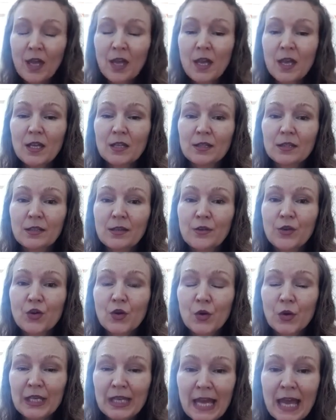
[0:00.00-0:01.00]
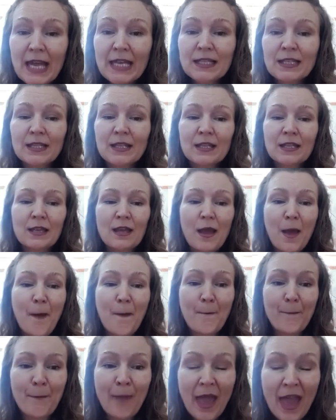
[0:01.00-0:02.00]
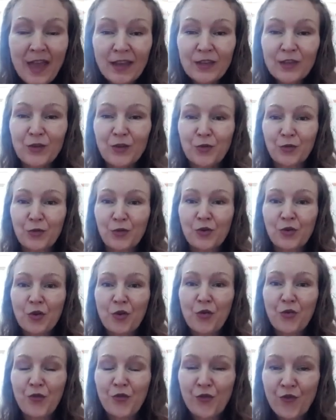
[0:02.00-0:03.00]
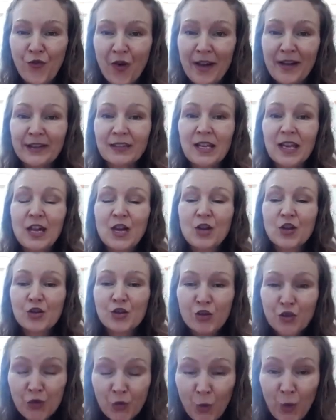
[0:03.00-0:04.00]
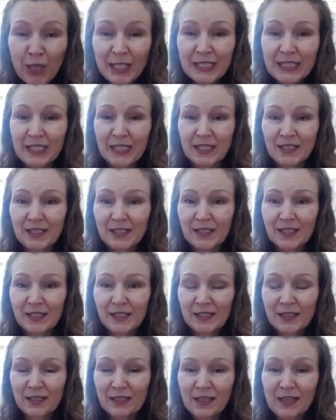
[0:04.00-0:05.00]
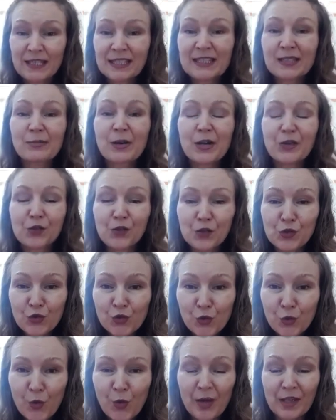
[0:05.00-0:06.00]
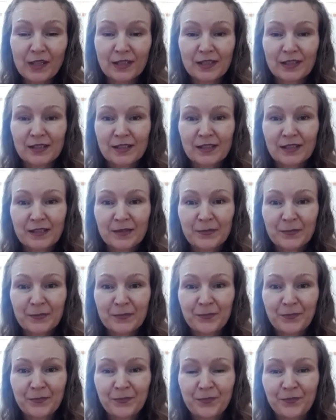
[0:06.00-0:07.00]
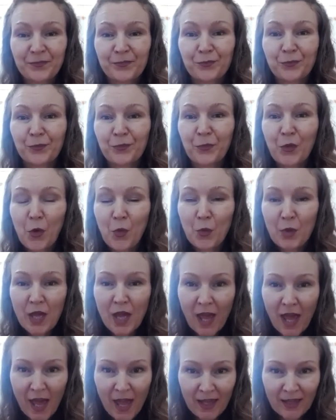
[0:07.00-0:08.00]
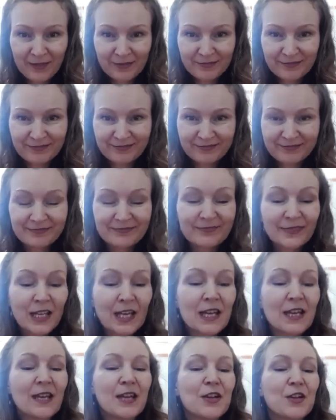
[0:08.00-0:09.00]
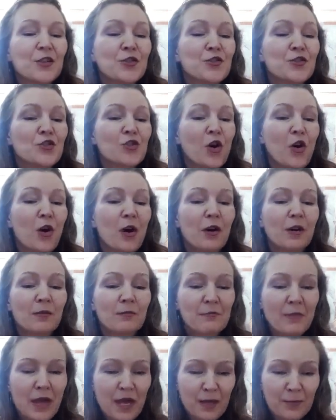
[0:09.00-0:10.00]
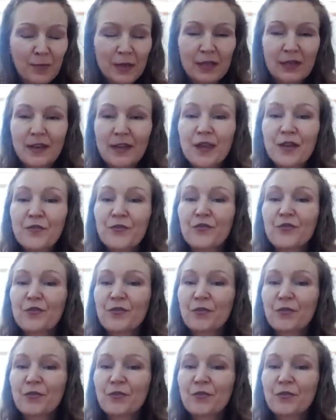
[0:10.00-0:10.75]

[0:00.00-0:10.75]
It's creating a menu of fun choices. It's about a choice. Okay. So make believe,